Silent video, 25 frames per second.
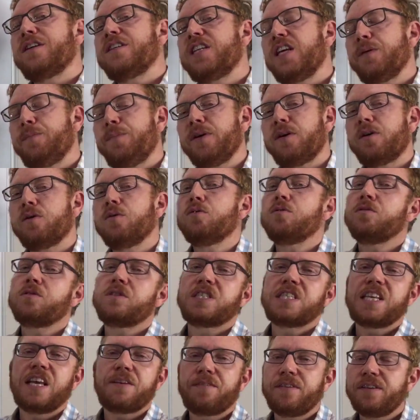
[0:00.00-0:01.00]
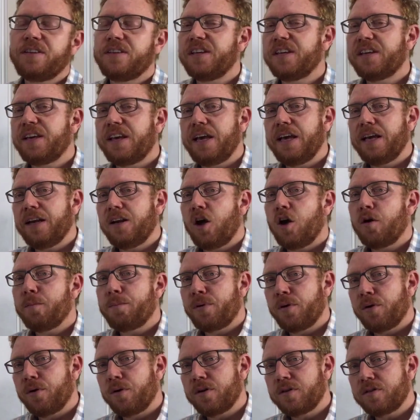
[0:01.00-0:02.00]
a typical 70 kilo
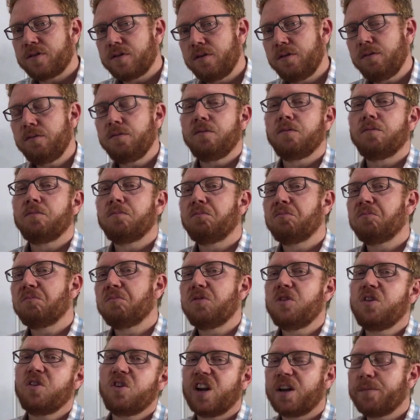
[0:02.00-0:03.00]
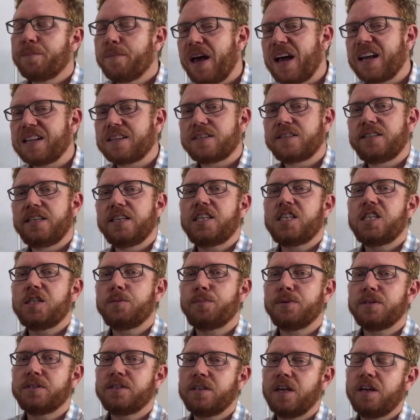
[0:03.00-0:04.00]
person, you've got about
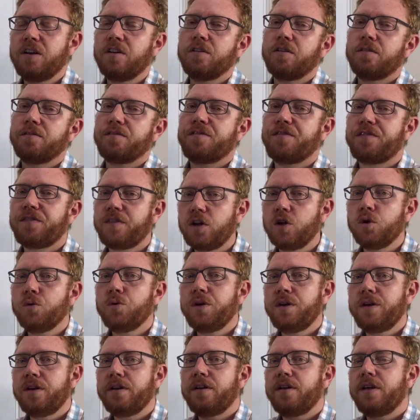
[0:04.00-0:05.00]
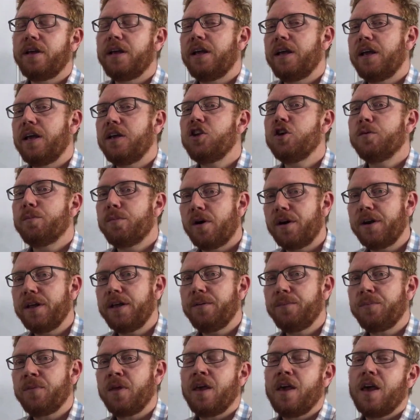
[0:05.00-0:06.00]
60% fluid in your body.